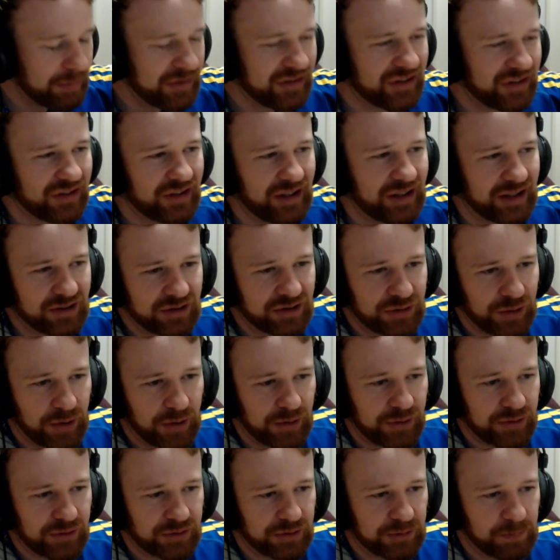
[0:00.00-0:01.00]

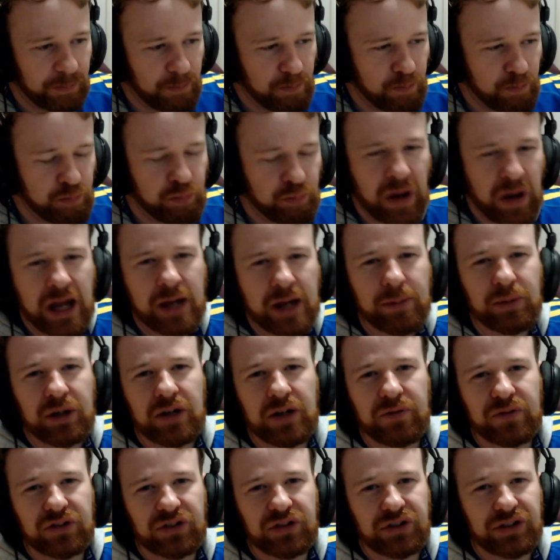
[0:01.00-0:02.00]
$6, maybe
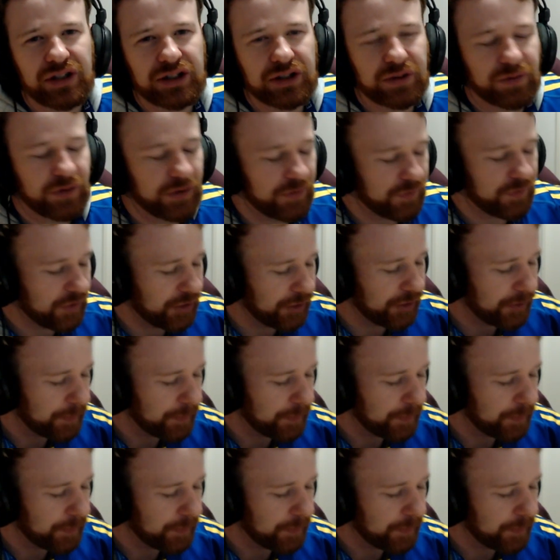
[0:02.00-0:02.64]
even $6.50.